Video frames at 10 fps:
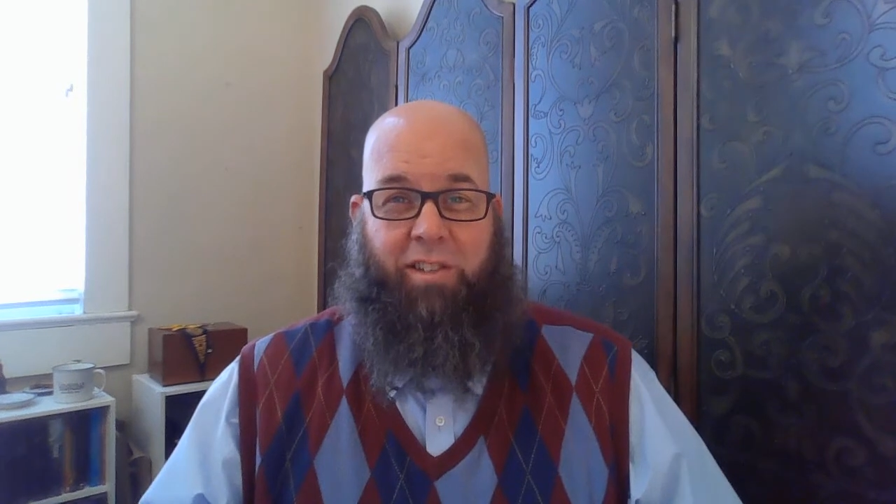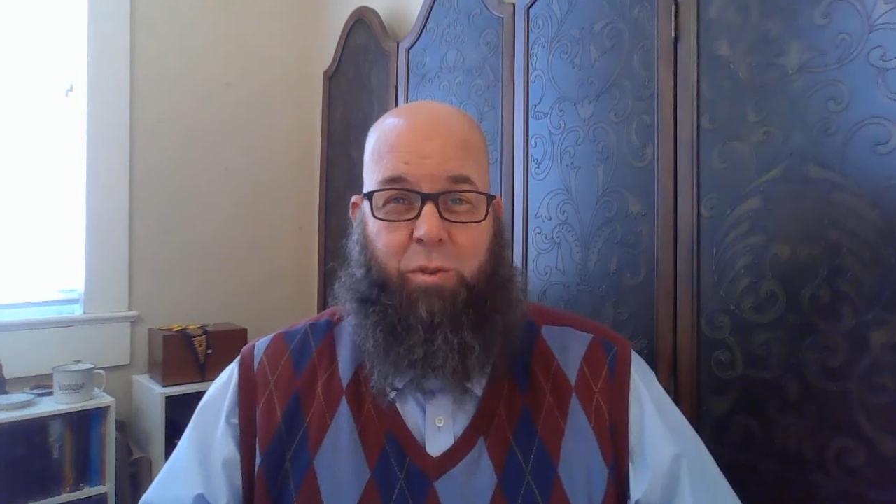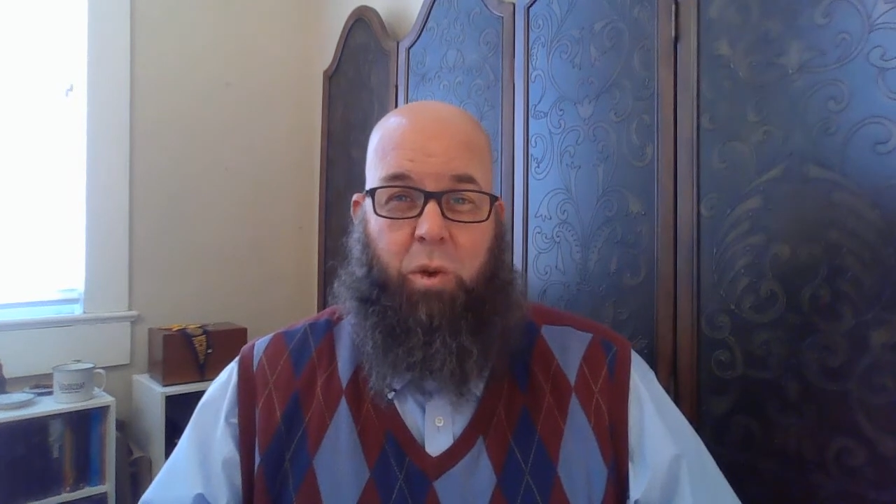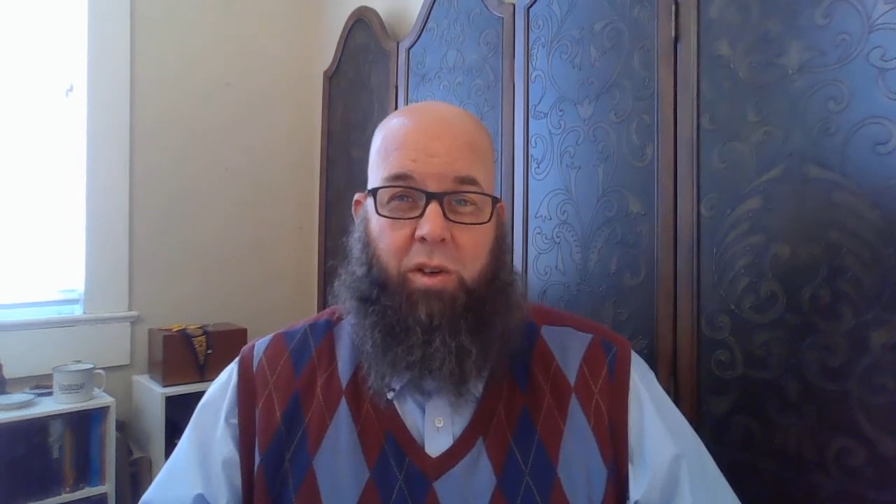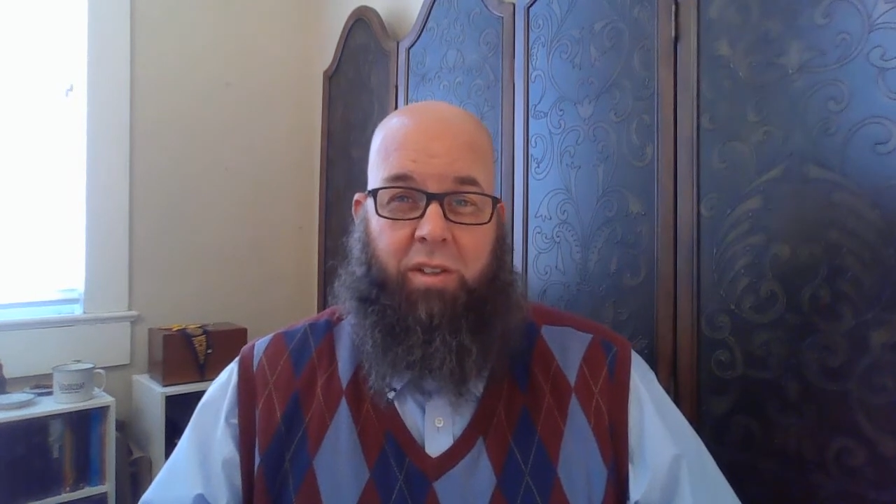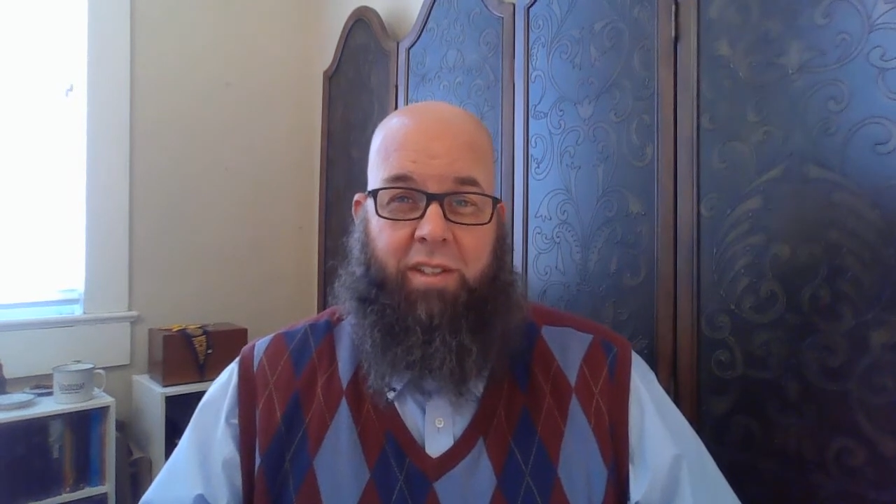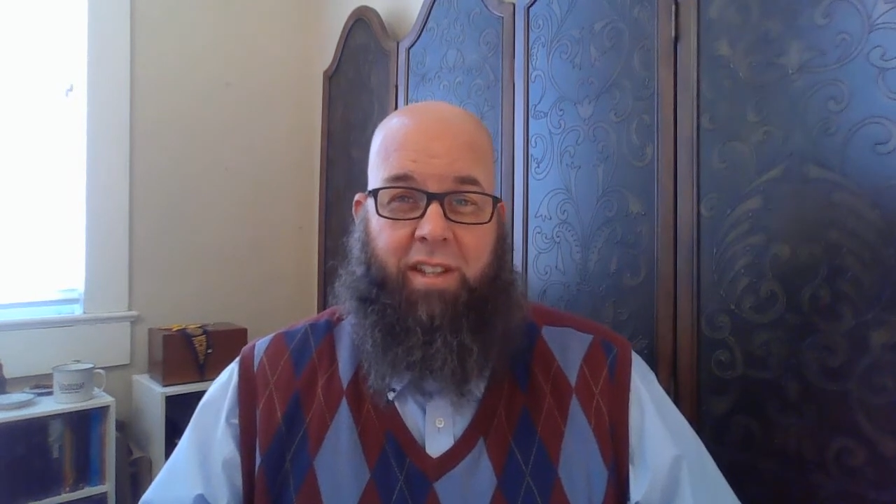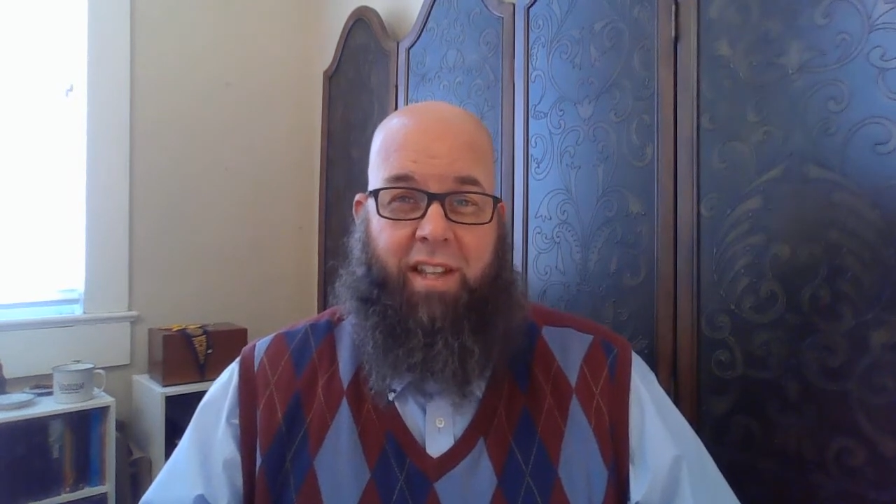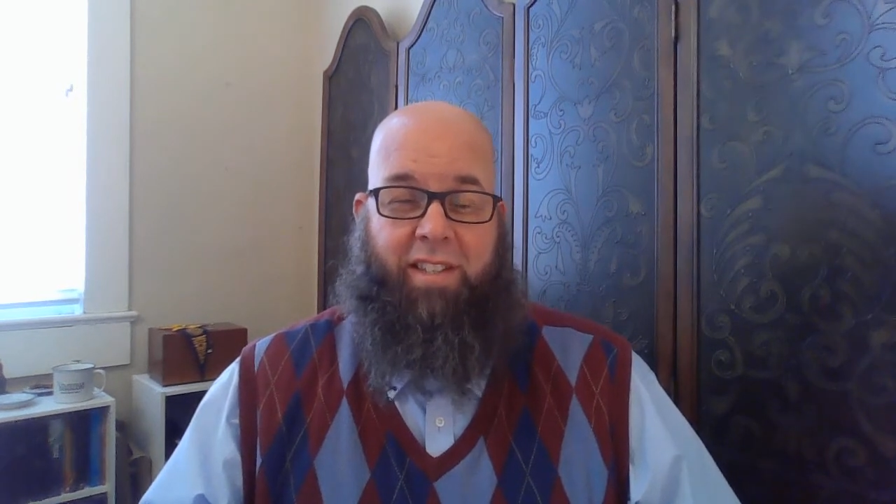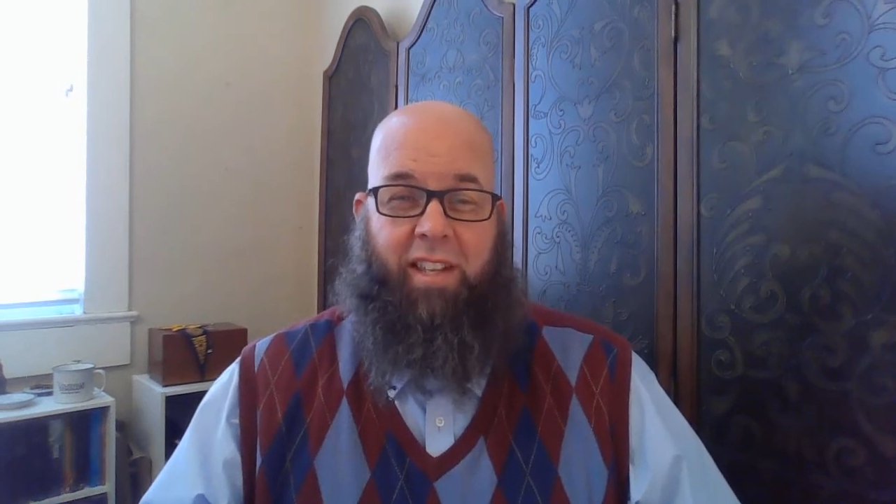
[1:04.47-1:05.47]
in this world.
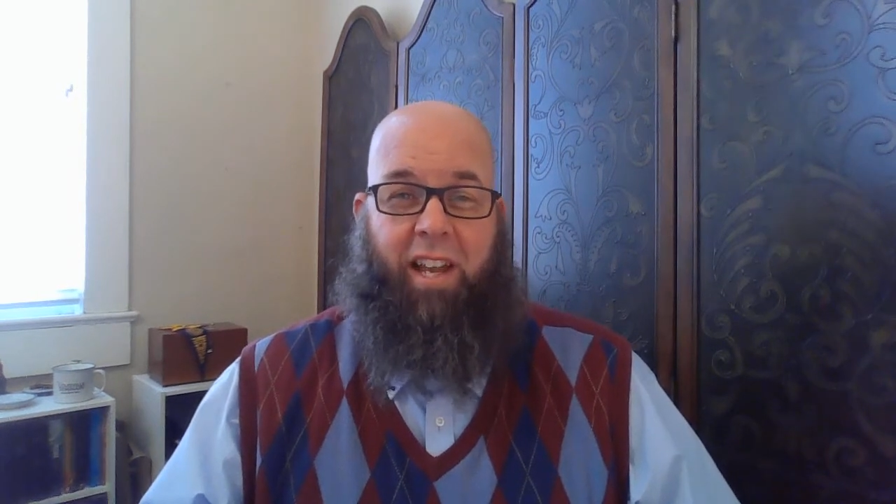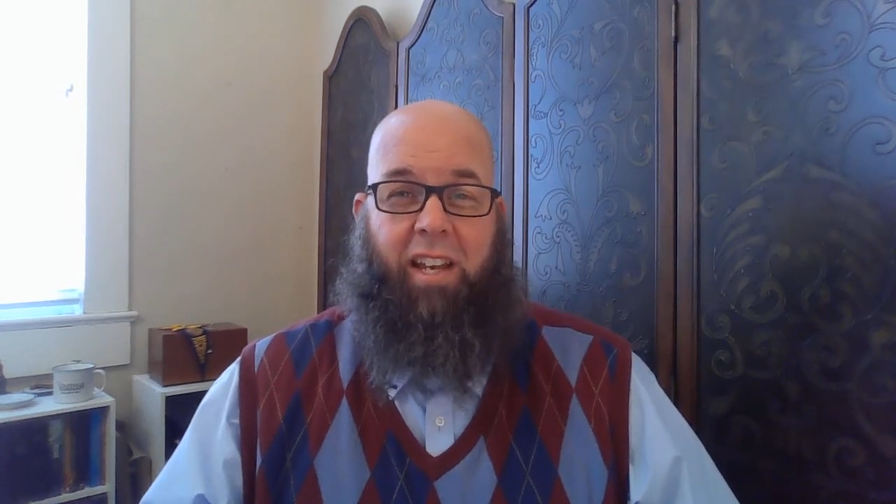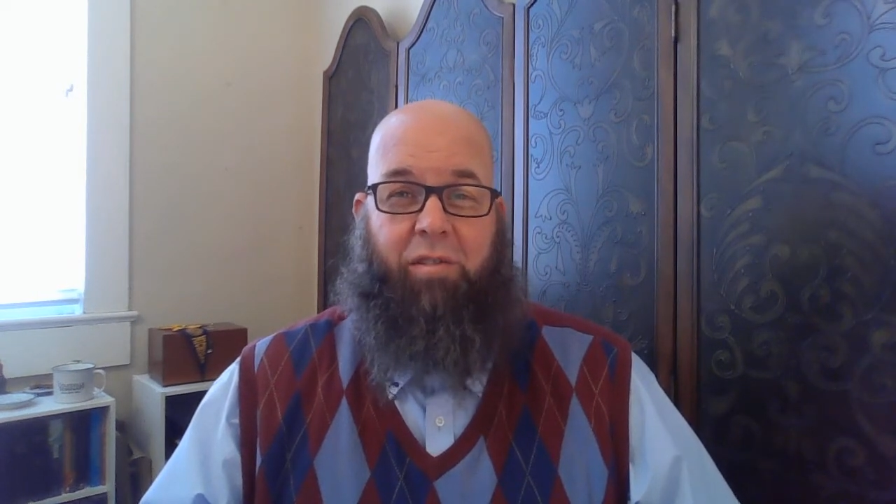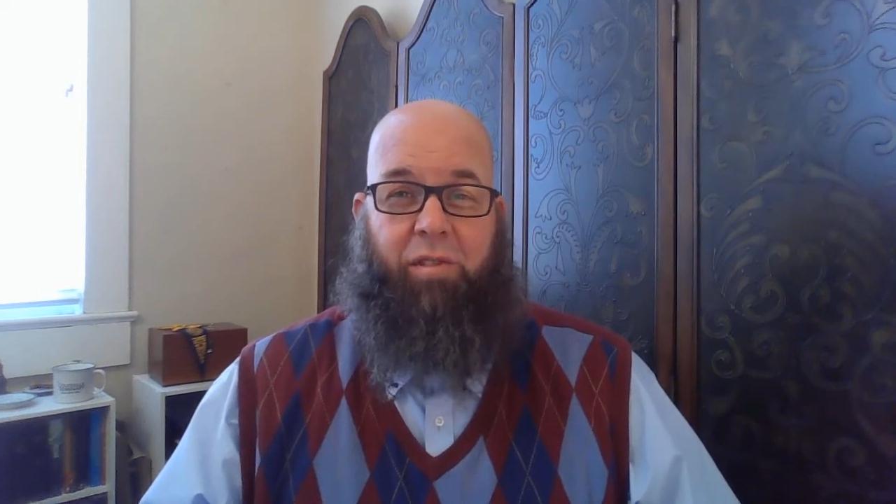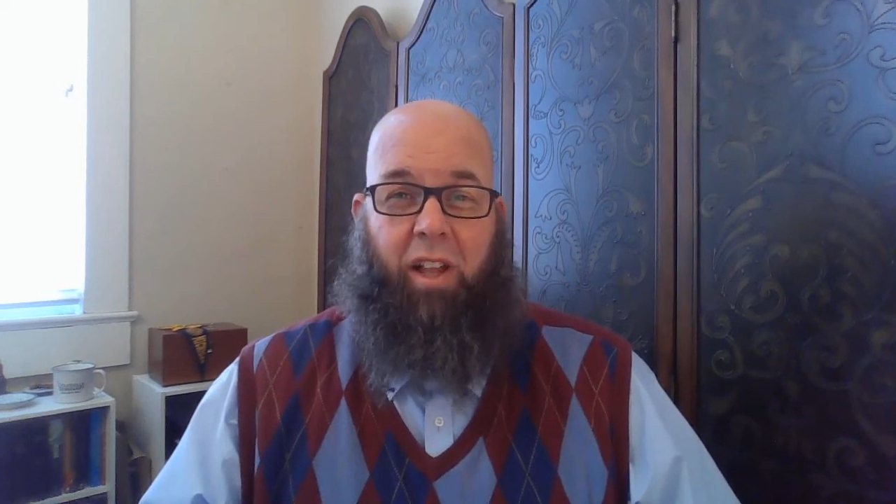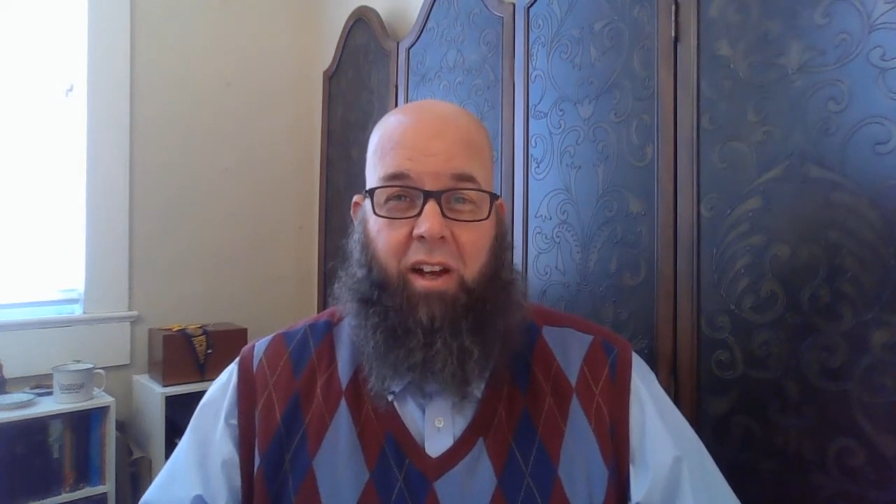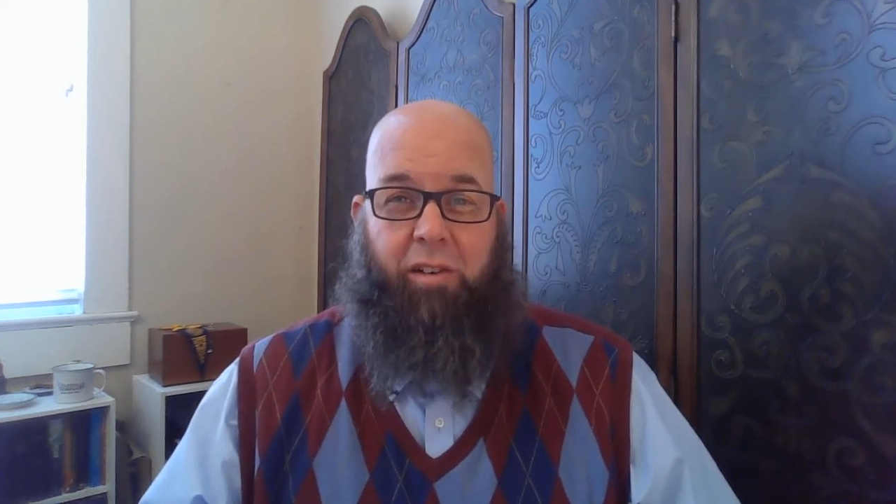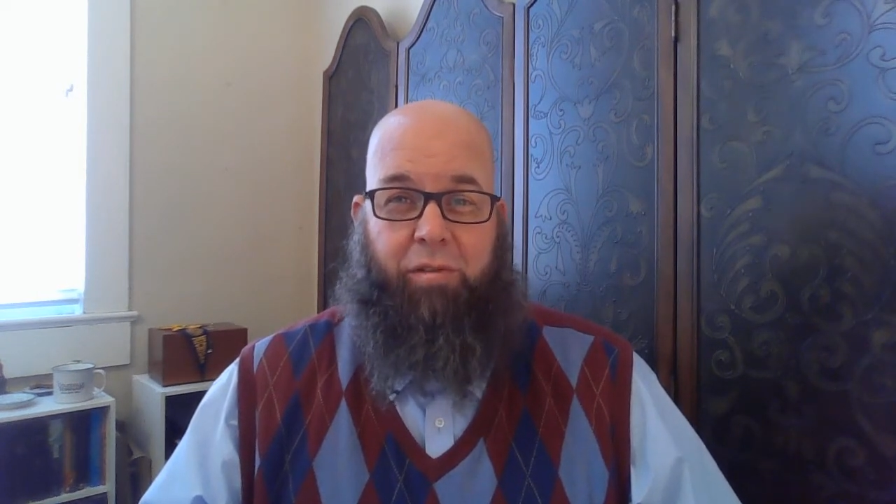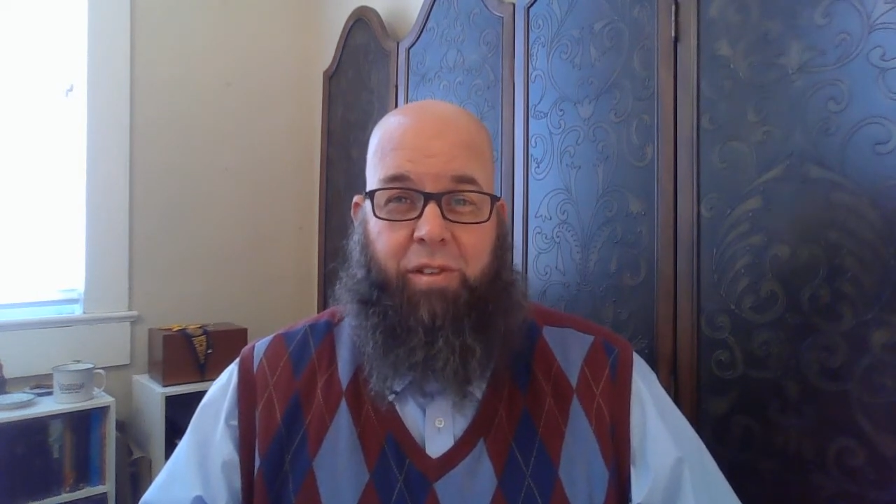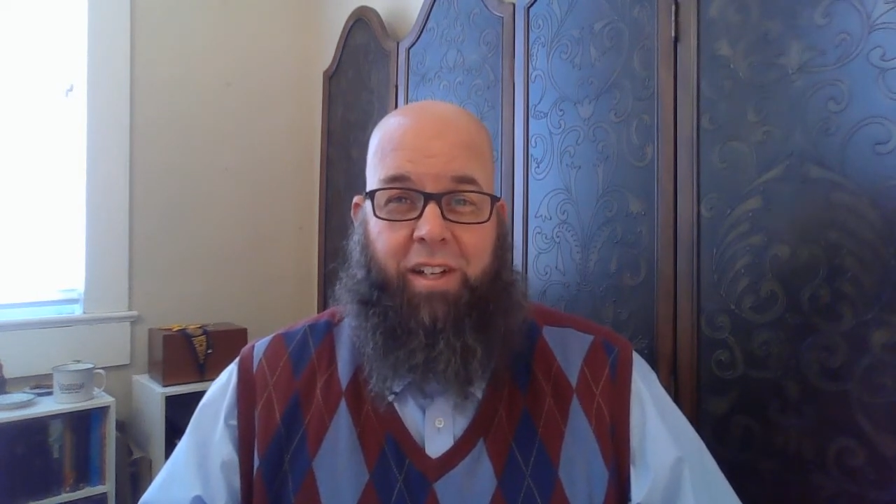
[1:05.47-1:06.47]
That's the kind of
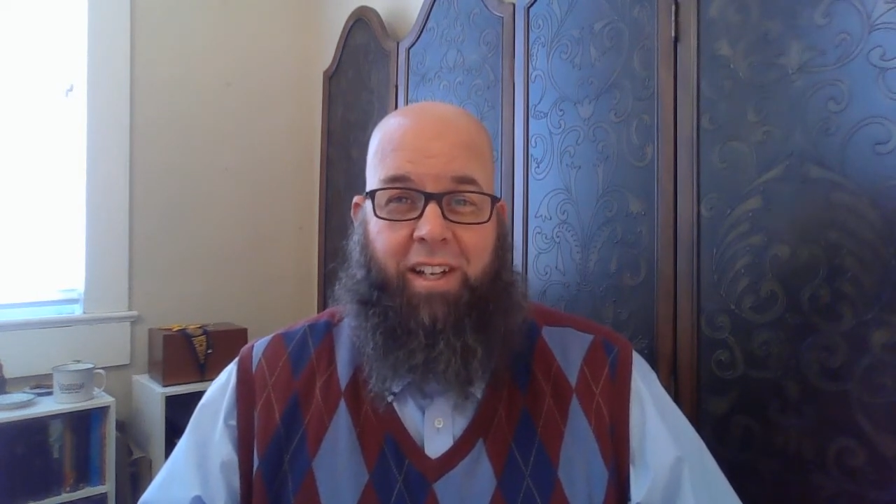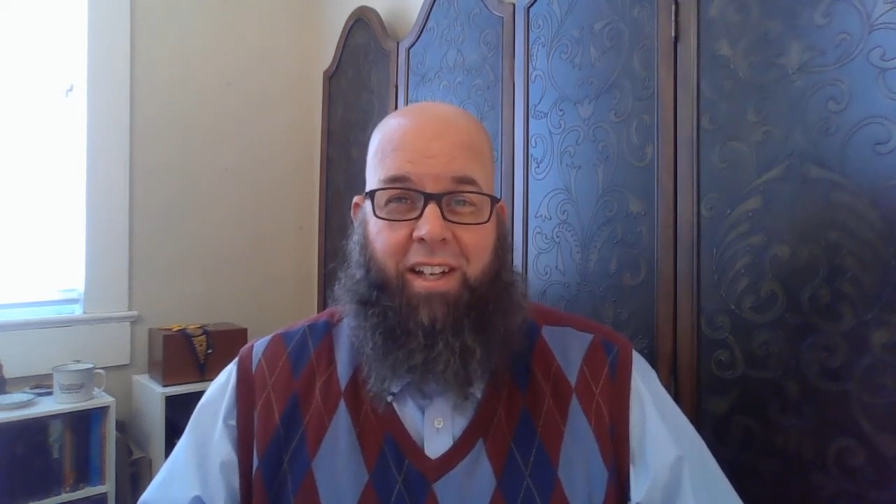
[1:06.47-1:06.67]
love